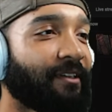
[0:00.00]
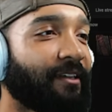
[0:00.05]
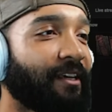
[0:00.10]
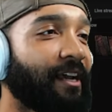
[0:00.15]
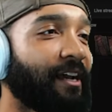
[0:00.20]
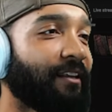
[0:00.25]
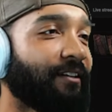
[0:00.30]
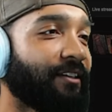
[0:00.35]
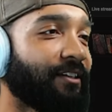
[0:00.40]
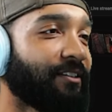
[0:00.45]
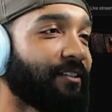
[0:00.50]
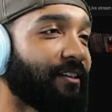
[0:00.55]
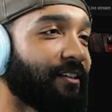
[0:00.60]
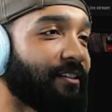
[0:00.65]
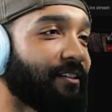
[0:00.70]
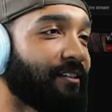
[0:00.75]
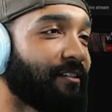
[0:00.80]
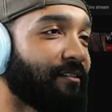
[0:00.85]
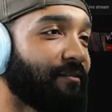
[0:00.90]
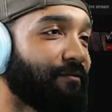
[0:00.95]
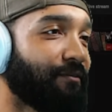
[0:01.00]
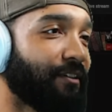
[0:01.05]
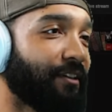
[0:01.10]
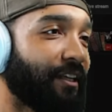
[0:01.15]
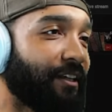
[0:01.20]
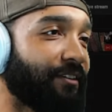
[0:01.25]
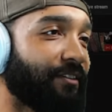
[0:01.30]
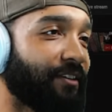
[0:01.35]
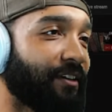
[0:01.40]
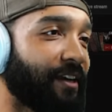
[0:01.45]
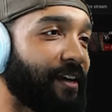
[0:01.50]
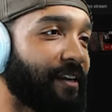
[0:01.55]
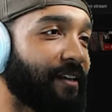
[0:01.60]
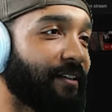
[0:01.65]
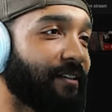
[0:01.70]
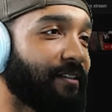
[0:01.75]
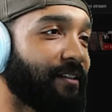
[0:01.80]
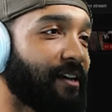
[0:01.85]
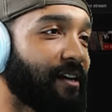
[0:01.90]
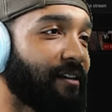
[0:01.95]
At least let's fill out the
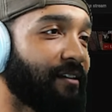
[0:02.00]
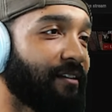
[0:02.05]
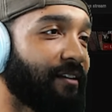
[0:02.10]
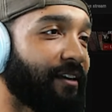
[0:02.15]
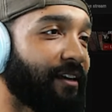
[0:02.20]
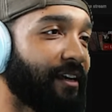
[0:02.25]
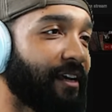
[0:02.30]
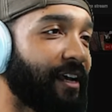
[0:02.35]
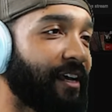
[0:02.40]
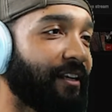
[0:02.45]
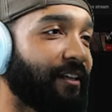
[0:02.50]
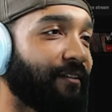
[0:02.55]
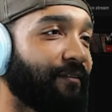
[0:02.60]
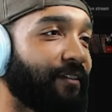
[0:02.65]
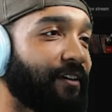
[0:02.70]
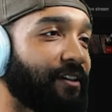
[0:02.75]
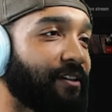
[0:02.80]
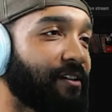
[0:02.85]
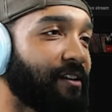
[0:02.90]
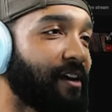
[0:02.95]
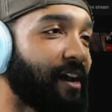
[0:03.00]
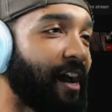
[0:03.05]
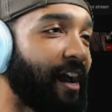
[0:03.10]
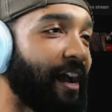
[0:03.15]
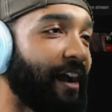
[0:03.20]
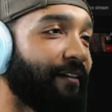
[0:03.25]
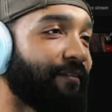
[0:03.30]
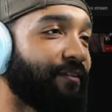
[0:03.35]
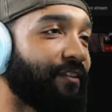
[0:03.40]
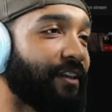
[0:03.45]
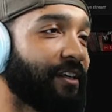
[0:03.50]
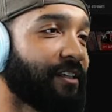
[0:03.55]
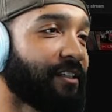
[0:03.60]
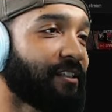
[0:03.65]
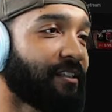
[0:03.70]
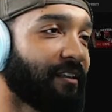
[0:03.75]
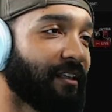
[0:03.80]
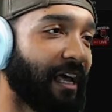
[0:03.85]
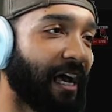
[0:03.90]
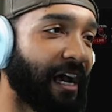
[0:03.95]
end of it. I have
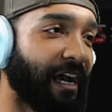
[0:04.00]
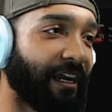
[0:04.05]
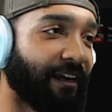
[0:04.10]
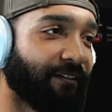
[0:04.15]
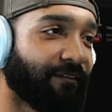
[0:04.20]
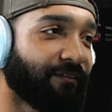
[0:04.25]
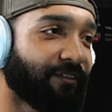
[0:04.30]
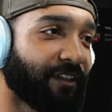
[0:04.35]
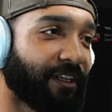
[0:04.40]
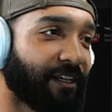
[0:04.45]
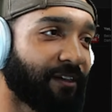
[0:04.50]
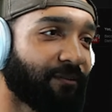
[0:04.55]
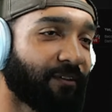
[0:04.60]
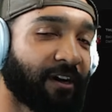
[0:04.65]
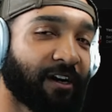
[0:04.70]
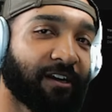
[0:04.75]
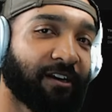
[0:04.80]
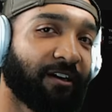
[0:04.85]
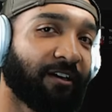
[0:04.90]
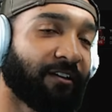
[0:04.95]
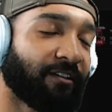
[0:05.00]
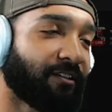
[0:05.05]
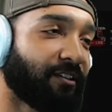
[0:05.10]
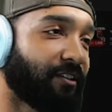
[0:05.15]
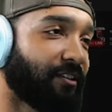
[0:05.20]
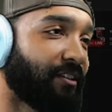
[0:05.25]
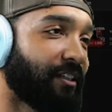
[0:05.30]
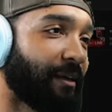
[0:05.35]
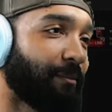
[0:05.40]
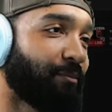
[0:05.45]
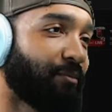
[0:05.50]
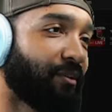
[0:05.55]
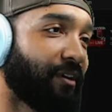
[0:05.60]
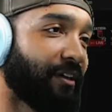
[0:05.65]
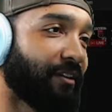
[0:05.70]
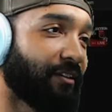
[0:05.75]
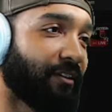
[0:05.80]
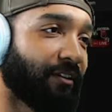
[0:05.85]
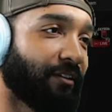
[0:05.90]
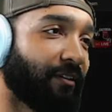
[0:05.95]
this live thing right here to
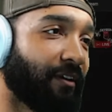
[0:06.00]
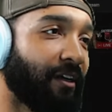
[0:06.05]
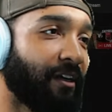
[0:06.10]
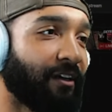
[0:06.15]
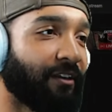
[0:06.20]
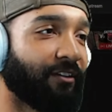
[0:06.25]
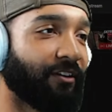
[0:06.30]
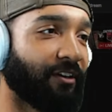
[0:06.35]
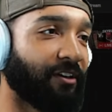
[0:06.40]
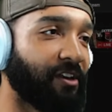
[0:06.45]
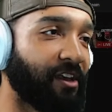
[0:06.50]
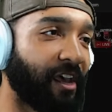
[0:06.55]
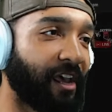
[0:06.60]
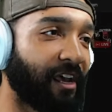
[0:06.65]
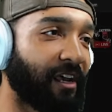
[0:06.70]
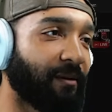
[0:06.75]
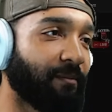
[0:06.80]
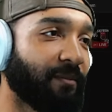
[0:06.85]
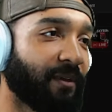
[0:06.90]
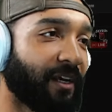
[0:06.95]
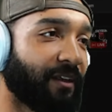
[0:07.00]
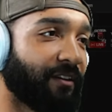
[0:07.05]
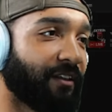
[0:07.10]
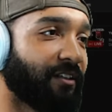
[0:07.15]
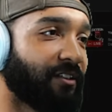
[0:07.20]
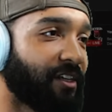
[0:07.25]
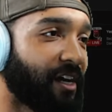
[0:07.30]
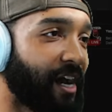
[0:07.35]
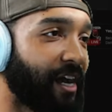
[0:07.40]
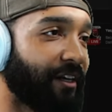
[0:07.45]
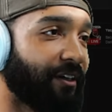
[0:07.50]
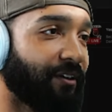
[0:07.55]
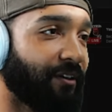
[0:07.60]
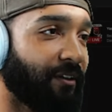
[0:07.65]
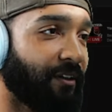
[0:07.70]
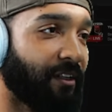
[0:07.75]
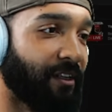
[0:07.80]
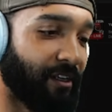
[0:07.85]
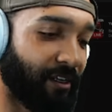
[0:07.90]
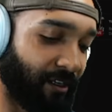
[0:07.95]
separate the game and the title,
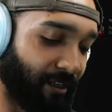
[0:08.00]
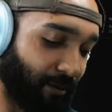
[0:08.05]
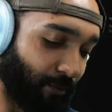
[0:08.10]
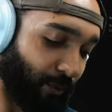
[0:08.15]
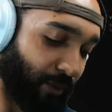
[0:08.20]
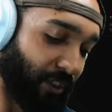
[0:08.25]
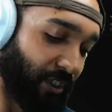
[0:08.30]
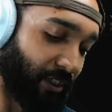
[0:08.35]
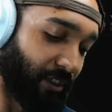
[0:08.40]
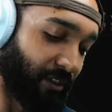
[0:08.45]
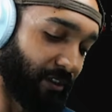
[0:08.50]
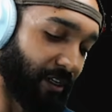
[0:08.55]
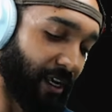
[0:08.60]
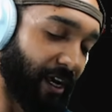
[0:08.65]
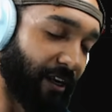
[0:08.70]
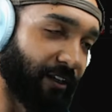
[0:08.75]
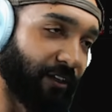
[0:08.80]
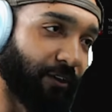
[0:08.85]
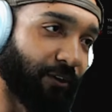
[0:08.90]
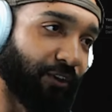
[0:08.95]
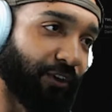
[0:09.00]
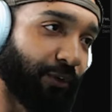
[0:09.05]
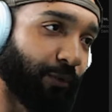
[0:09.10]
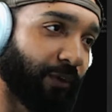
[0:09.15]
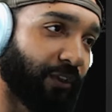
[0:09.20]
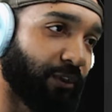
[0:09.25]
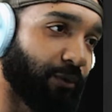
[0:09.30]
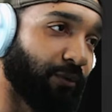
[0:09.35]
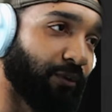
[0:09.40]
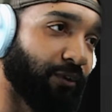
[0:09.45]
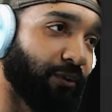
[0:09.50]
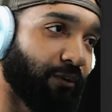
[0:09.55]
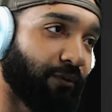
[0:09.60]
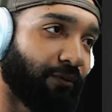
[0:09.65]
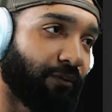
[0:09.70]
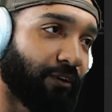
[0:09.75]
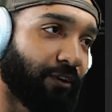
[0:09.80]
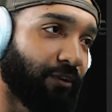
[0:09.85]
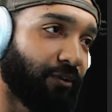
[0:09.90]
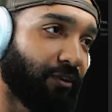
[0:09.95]
which is not usually what you would do
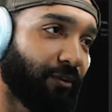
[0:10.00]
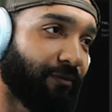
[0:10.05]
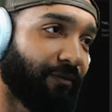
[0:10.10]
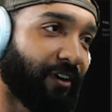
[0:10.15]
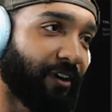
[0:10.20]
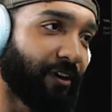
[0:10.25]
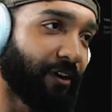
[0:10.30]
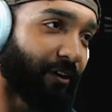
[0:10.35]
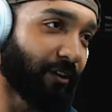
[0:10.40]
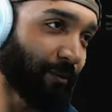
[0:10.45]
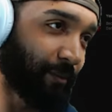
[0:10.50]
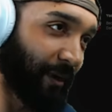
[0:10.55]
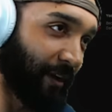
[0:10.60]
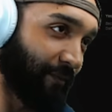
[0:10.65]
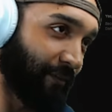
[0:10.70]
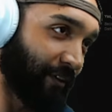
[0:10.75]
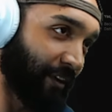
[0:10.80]
for YouTube videos, but I feel